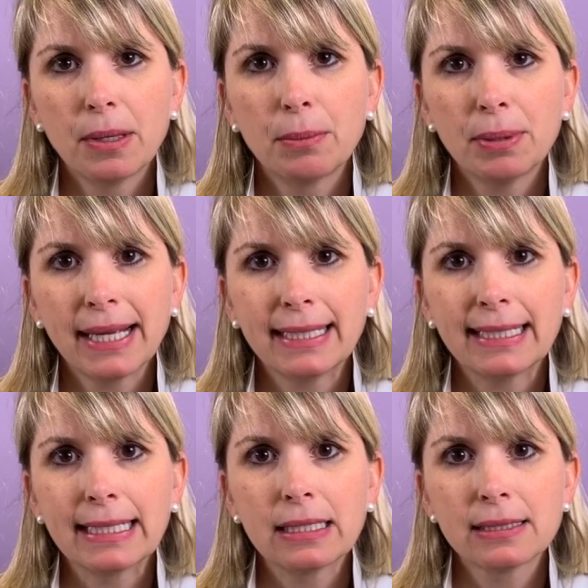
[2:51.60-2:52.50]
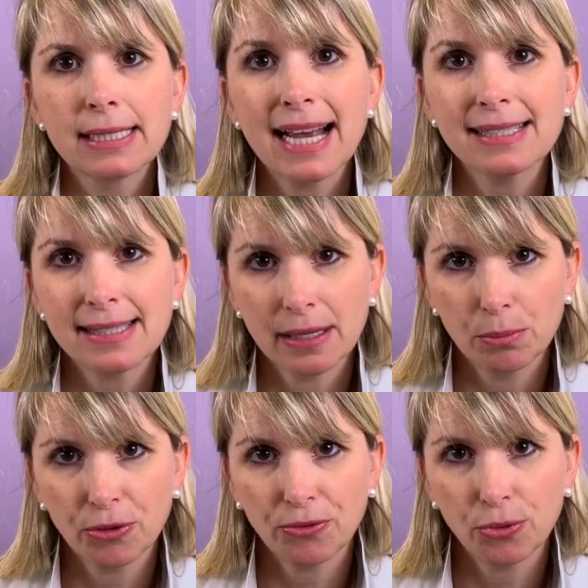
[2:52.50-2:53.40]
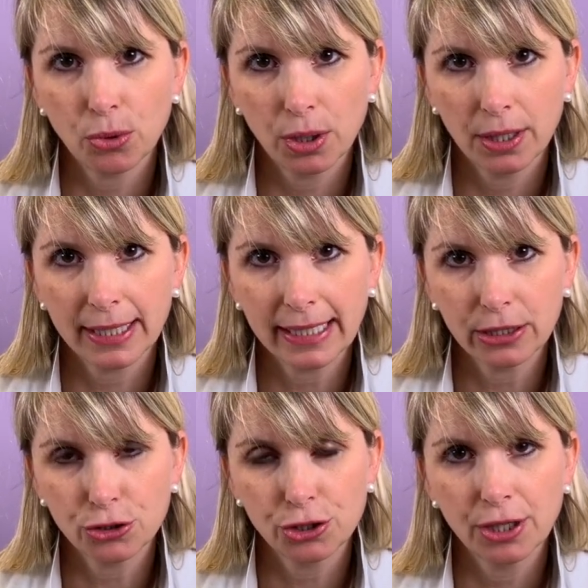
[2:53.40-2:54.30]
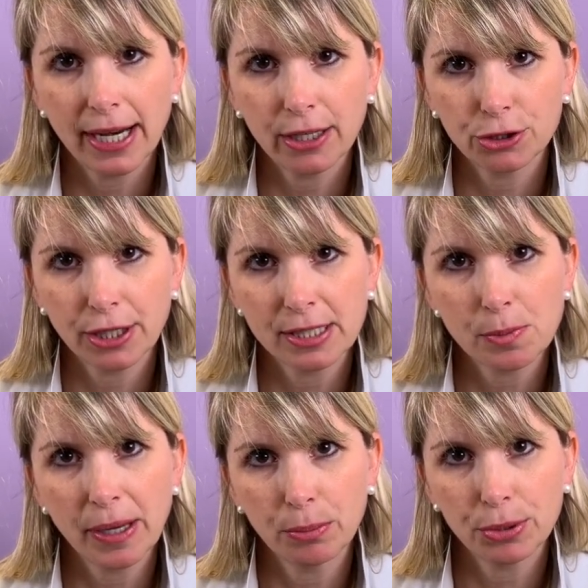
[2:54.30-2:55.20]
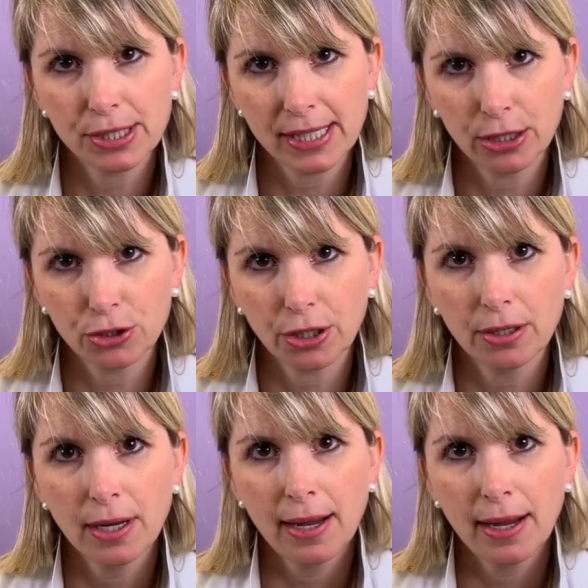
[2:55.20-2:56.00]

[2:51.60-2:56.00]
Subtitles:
planning testing before each hair transplant procedure,